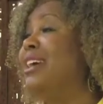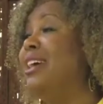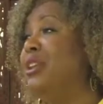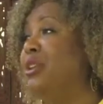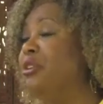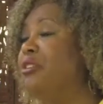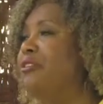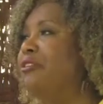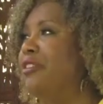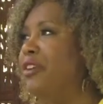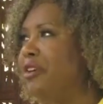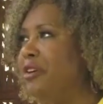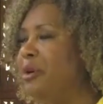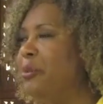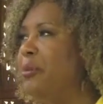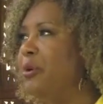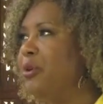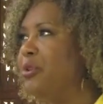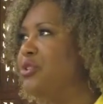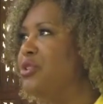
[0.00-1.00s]
and your
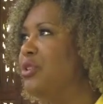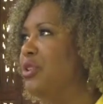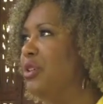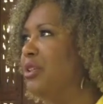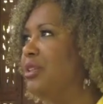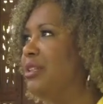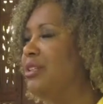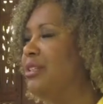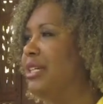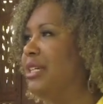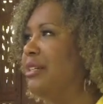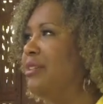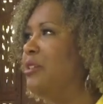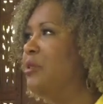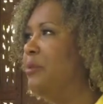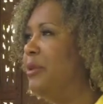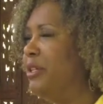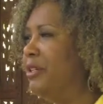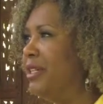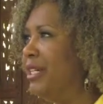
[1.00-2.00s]
very personal
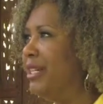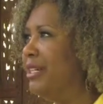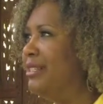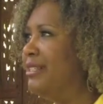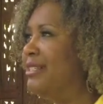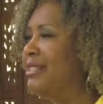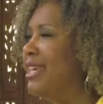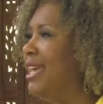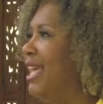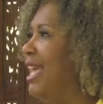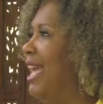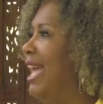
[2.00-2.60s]
experience.